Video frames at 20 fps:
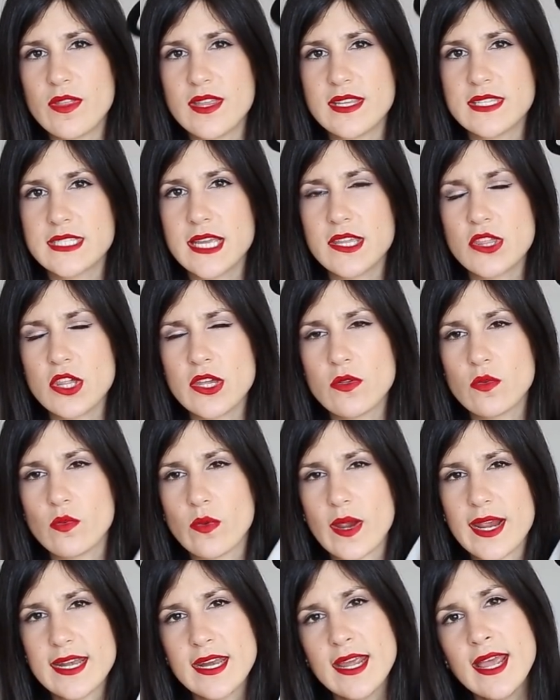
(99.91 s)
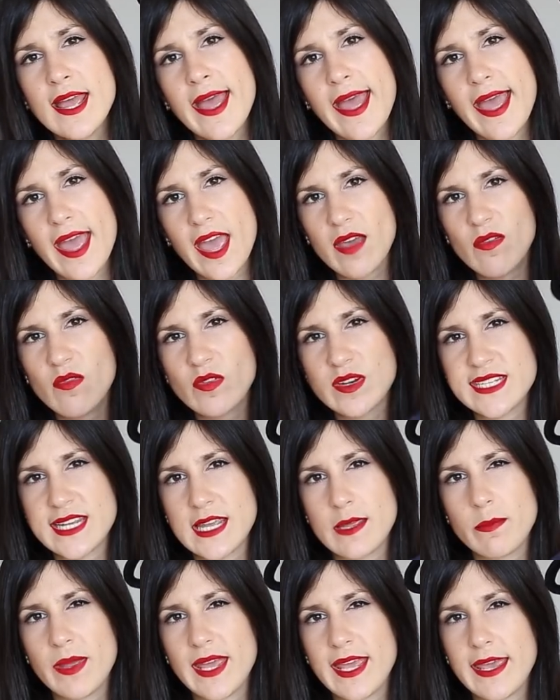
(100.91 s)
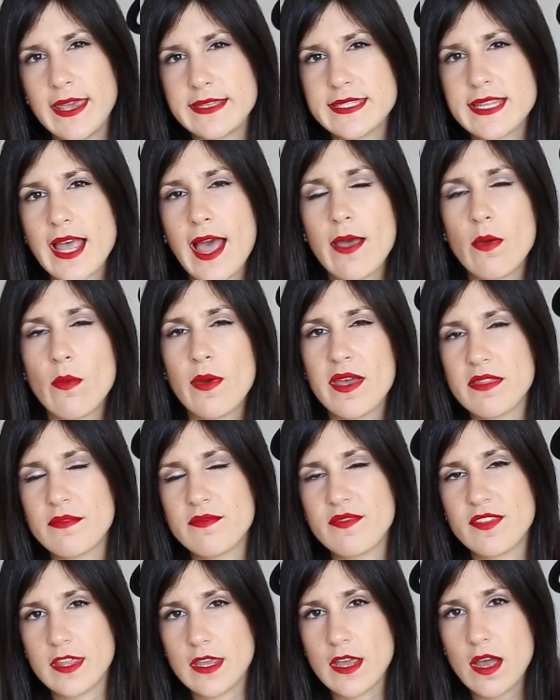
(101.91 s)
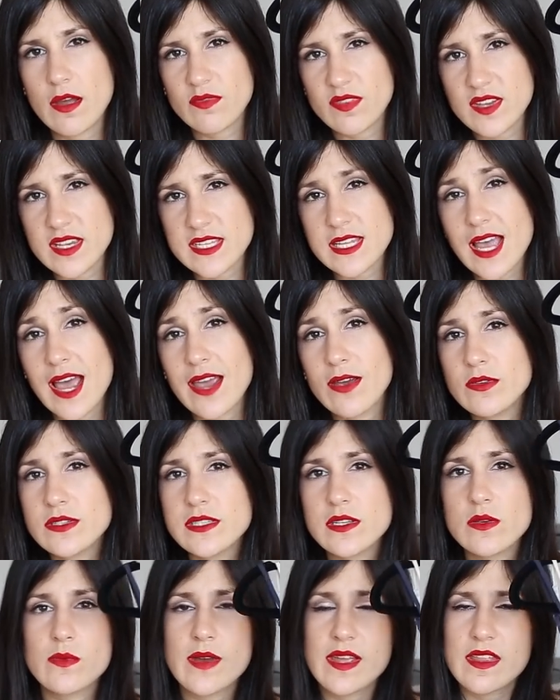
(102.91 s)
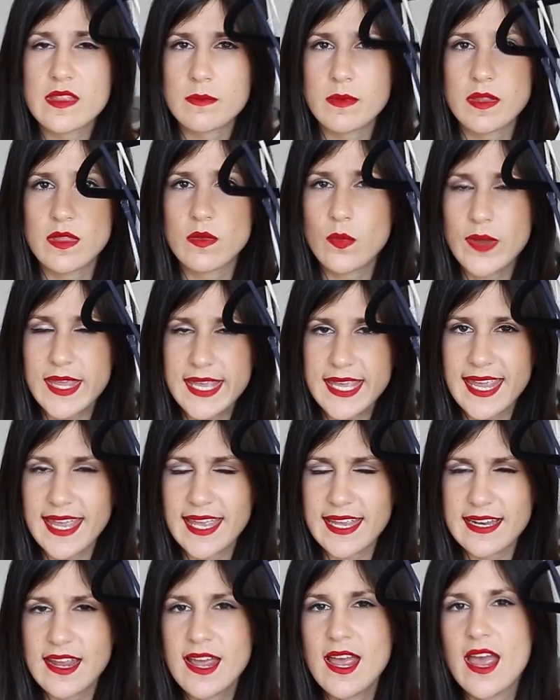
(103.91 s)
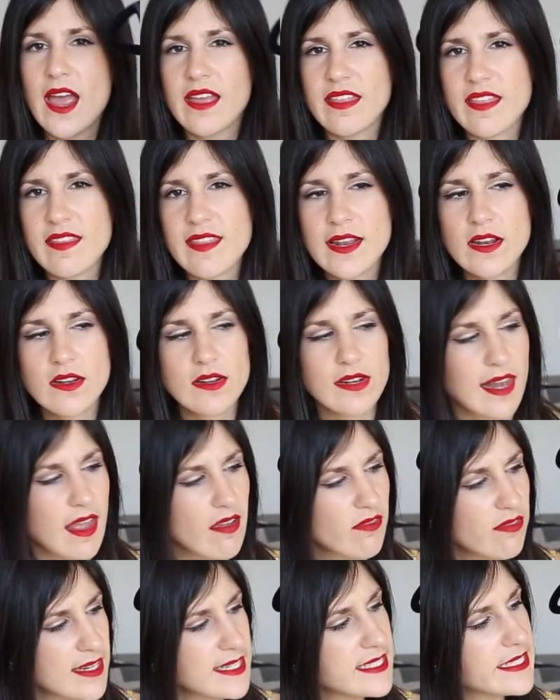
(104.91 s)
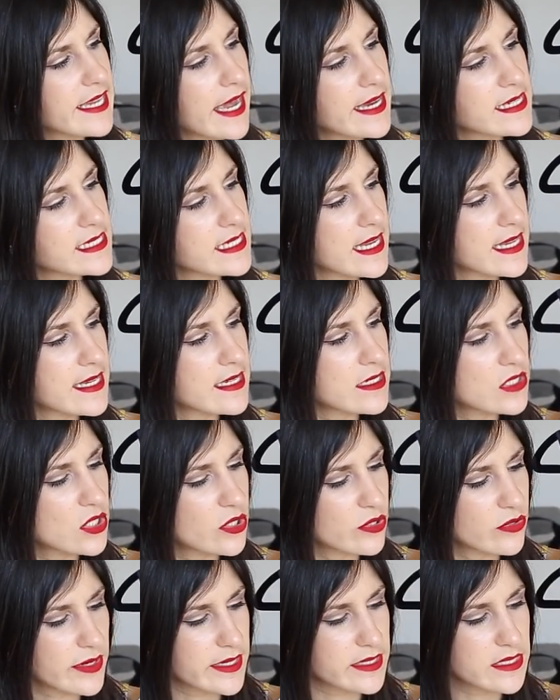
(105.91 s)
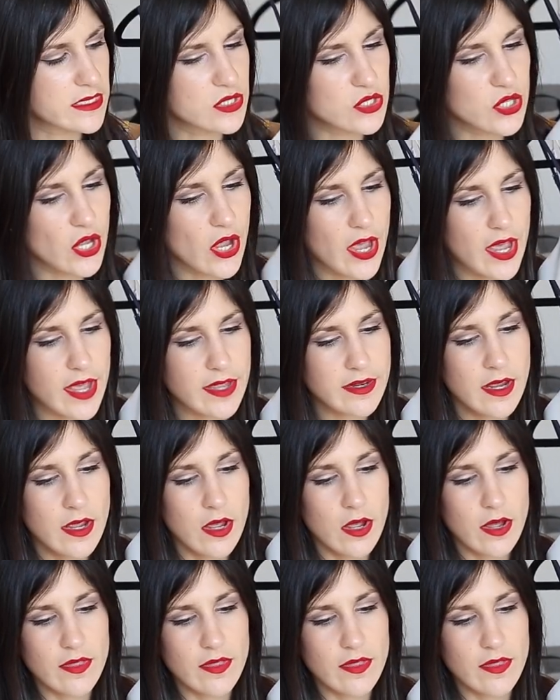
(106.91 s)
They're such a great everyday piece. I wear them for the office. I also wear them on the weekend. I think they look lovely tucked into a skirt.